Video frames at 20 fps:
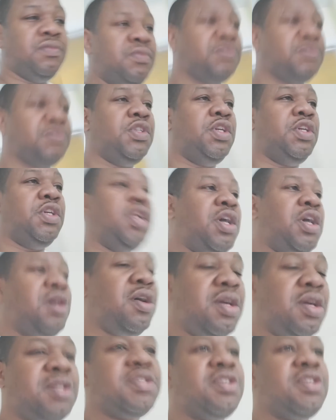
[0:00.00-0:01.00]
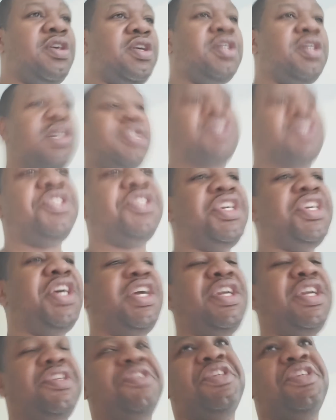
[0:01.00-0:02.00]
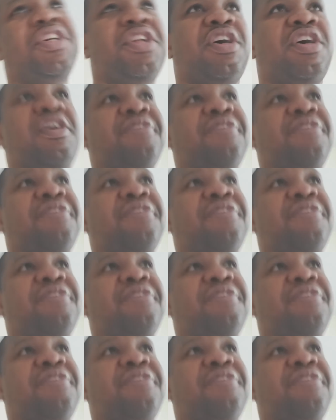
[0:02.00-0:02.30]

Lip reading: The laws aren't going to change in our